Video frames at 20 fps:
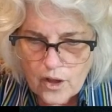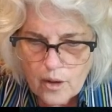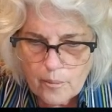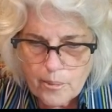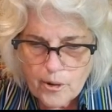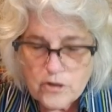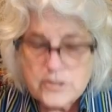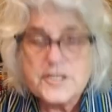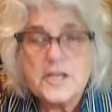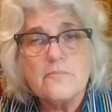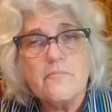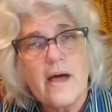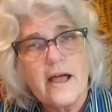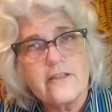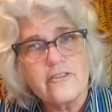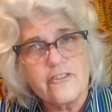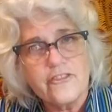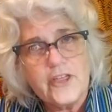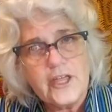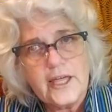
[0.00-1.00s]
person
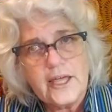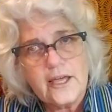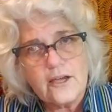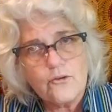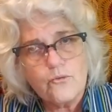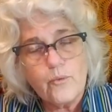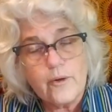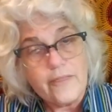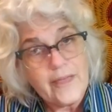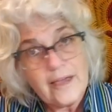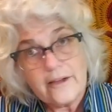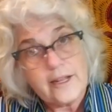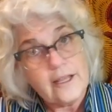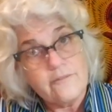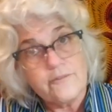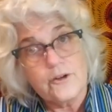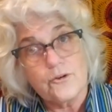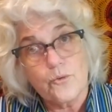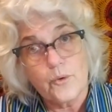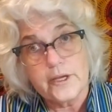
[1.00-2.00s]
might think, without
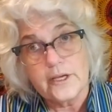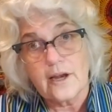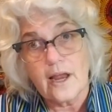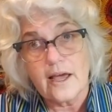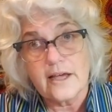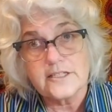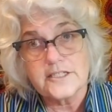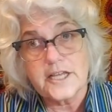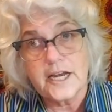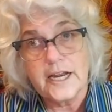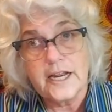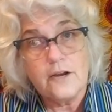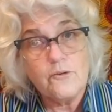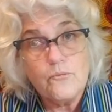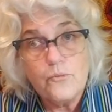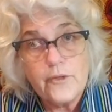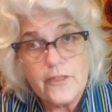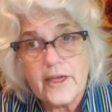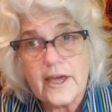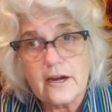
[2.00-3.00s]
even realizing it
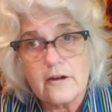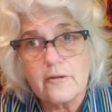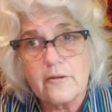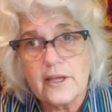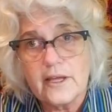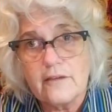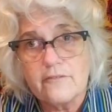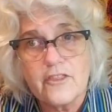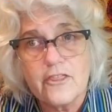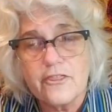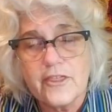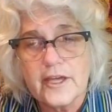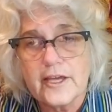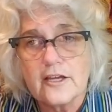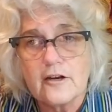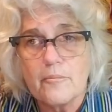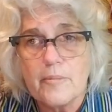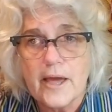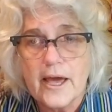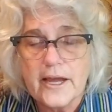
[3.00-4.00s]
and without even
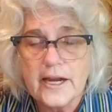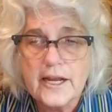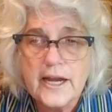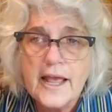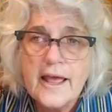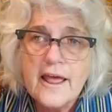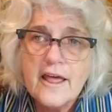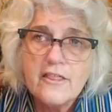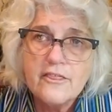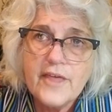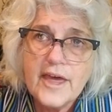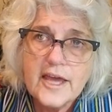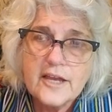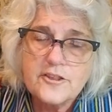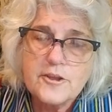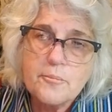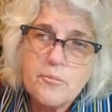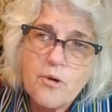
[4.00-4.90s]
thinking about it, that the